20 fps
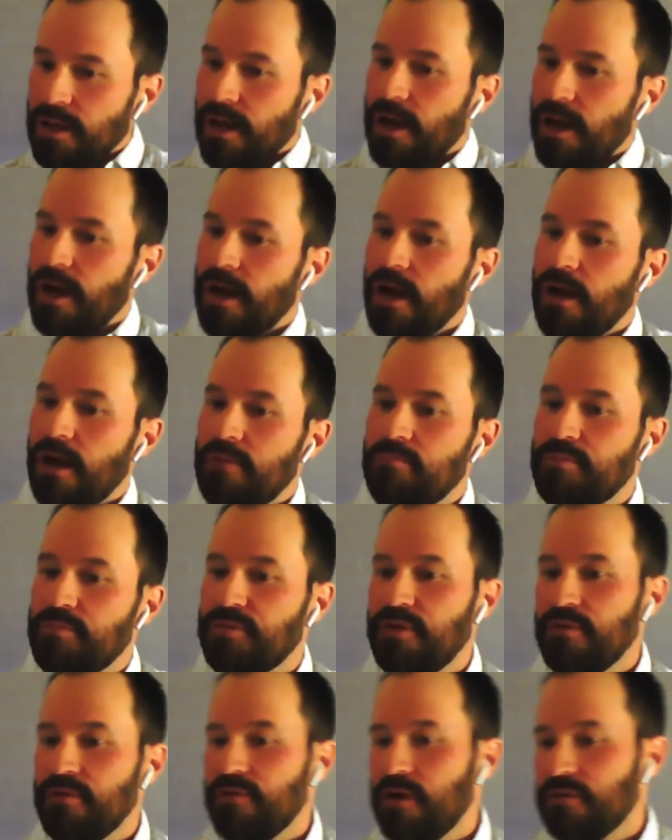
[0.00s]

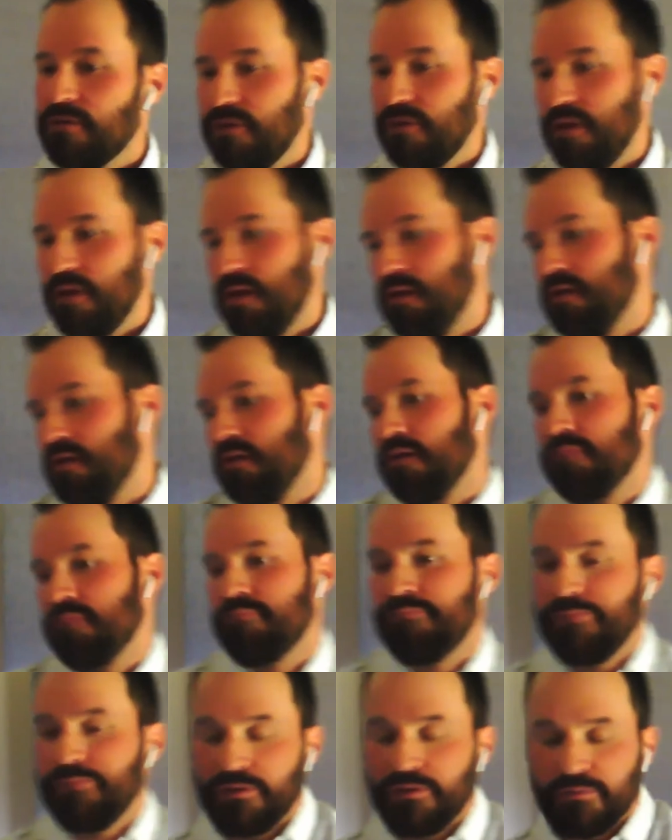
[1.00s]
But they've often ended
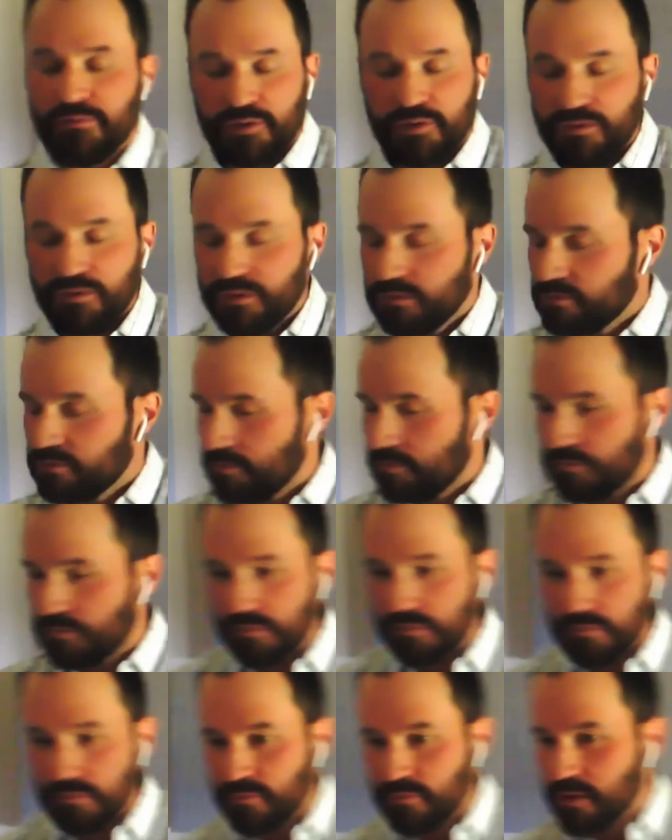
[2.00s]
up, building some
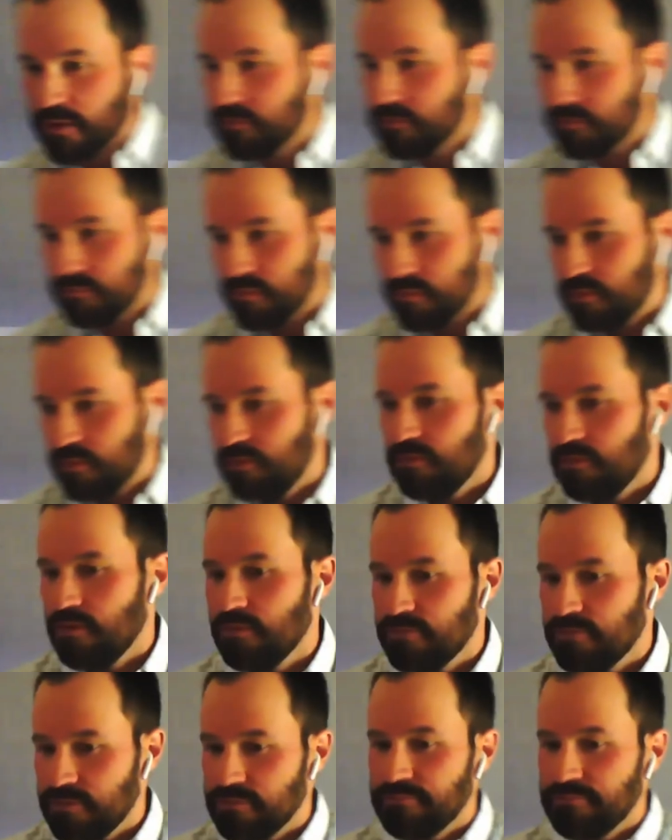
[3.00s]
form of custom code
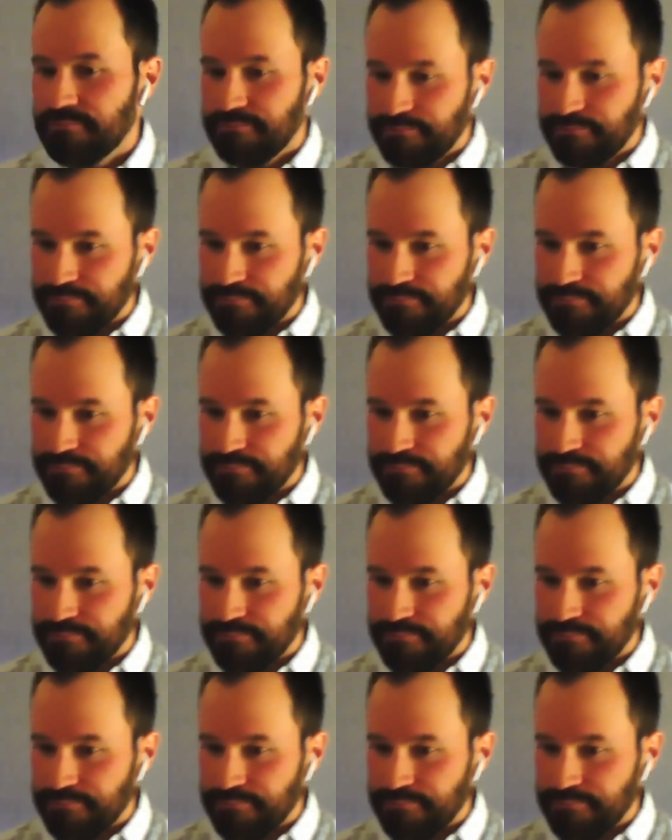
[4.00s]
also.